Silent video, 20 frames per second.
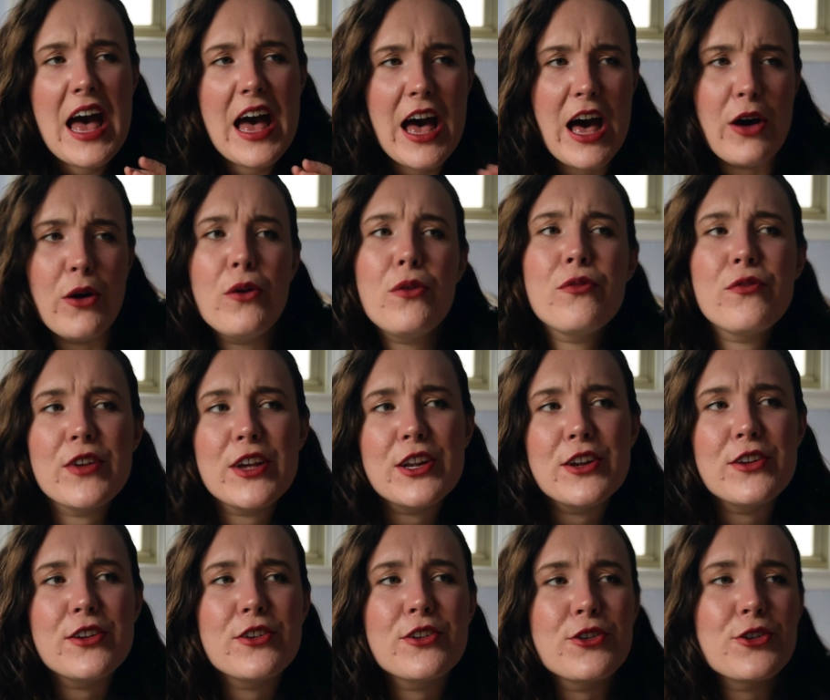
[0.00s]

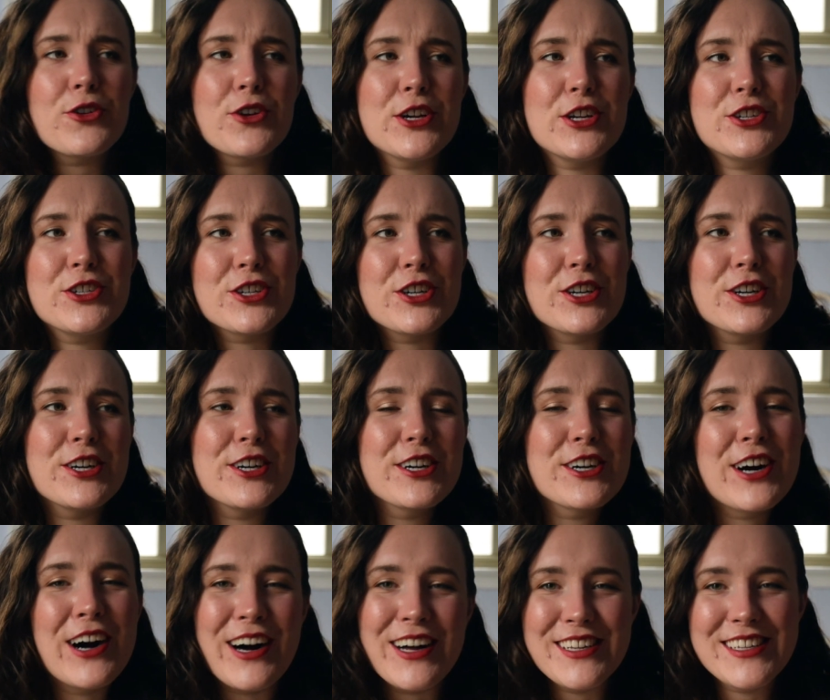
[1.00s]
elfin creature
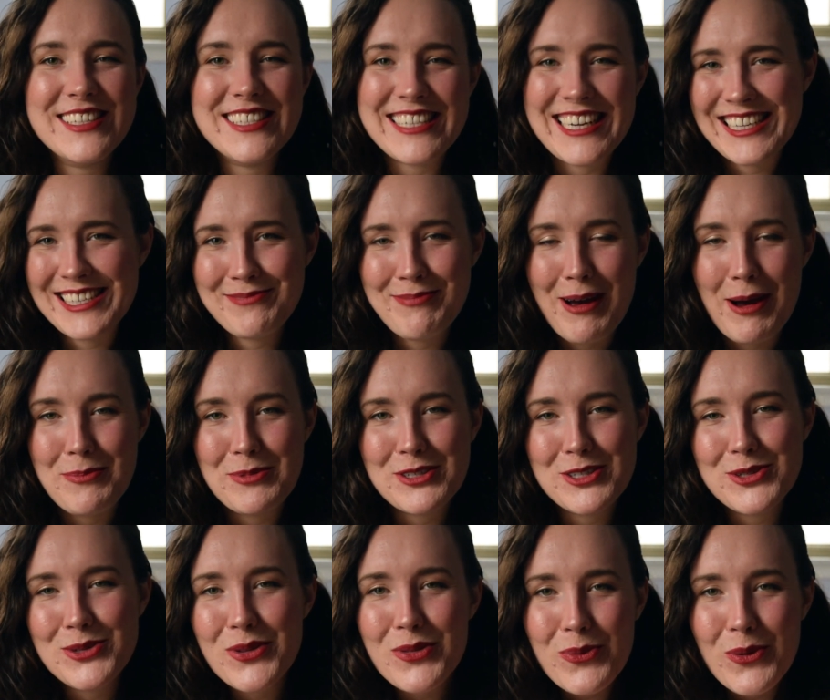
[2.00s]
called Dead Papa
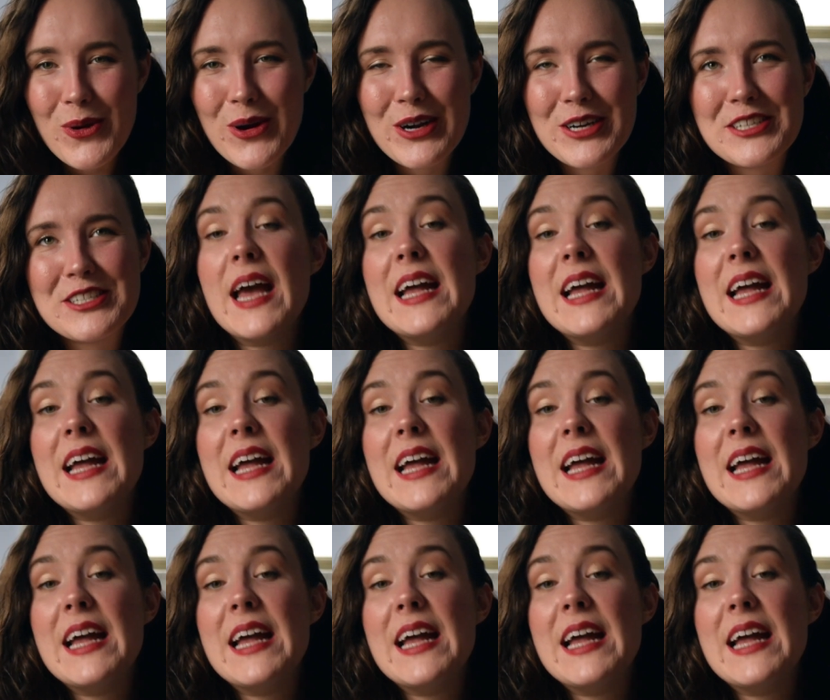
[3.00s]
Toothwort,